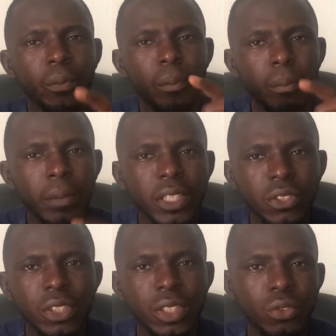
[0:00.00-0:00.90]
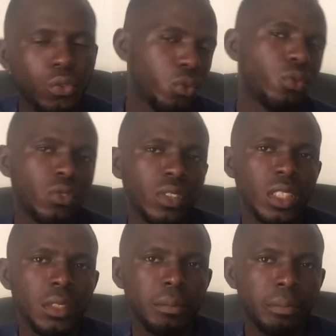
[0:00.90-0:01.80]
measuring tools
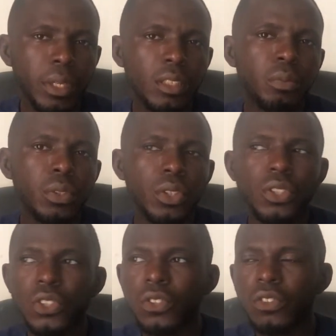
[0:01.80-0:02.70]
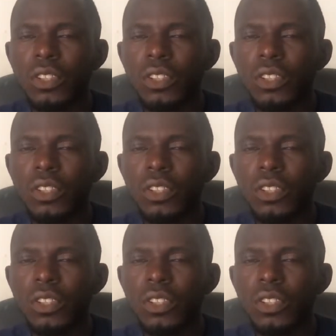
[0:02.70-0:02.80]
in paint production.